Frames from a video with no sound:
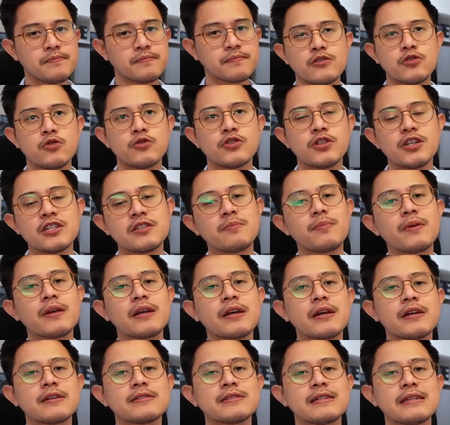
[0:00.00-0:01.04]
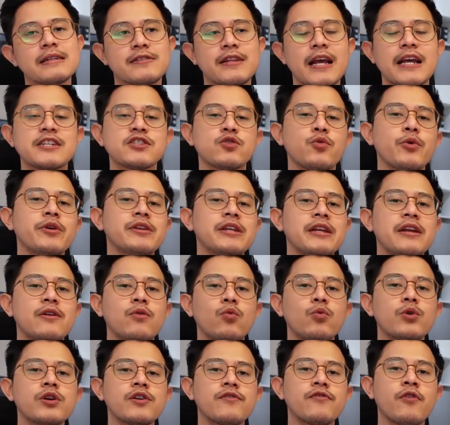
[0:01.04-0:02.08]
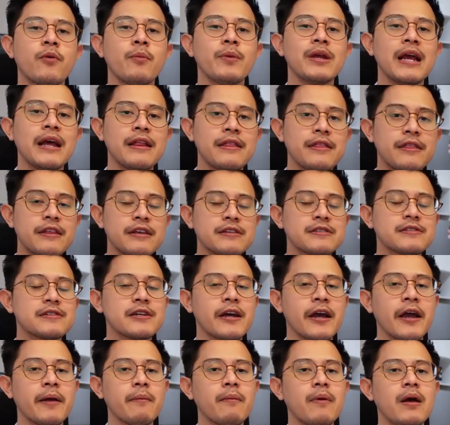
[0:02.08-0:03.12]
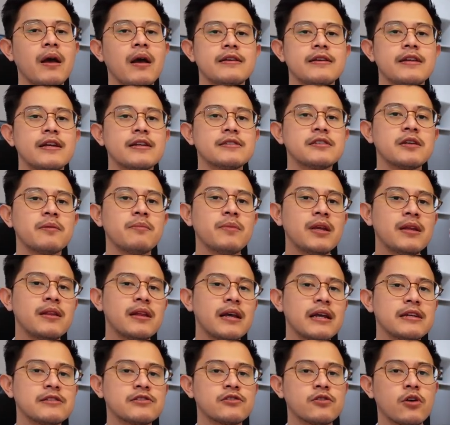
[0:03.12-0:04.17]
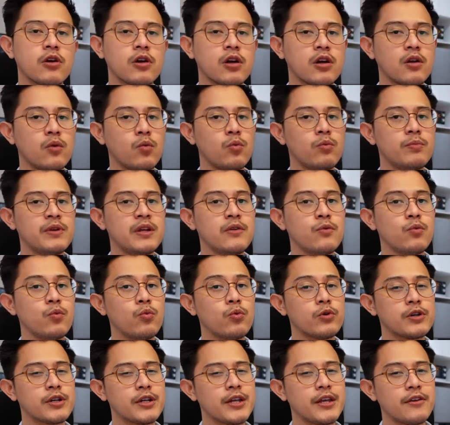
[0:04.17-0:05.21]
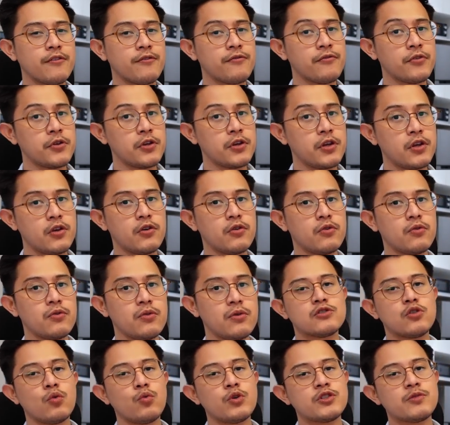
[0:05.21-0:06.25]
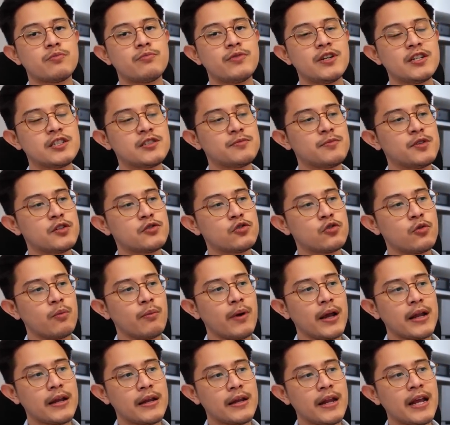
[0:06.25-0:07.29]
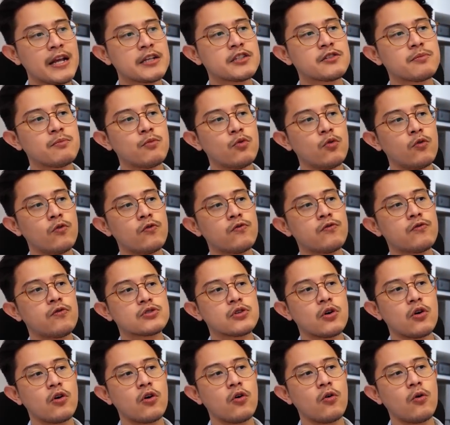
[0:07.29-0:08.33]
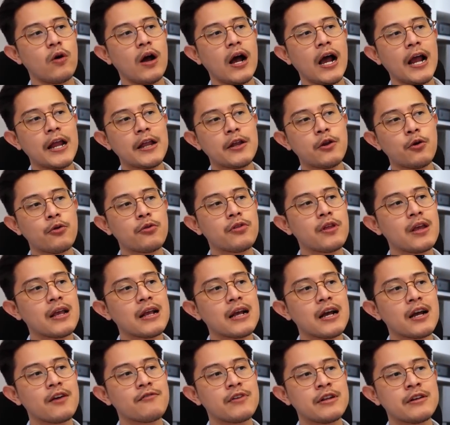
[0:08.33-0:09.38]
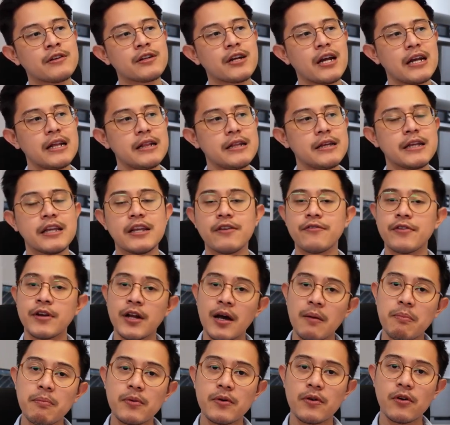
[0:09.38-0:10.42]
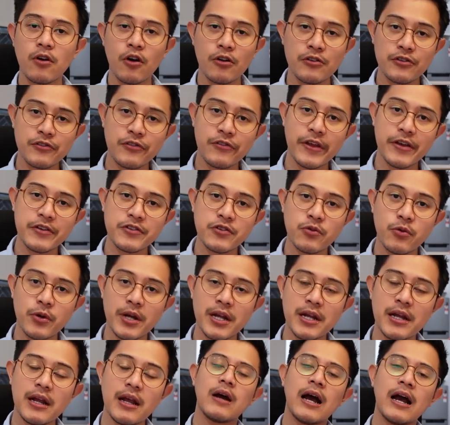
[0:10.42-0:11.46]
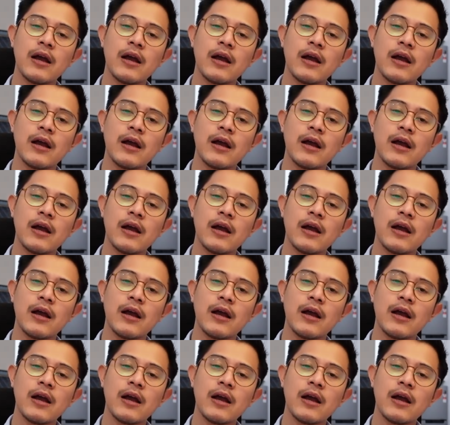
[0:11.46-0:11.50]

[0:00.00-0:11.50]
So just because StashAway didn't work for me at this time doesn't mean that it's not gonna be working for you. So which brings me to my next move. So I don't think I've entirely given up on StashAway.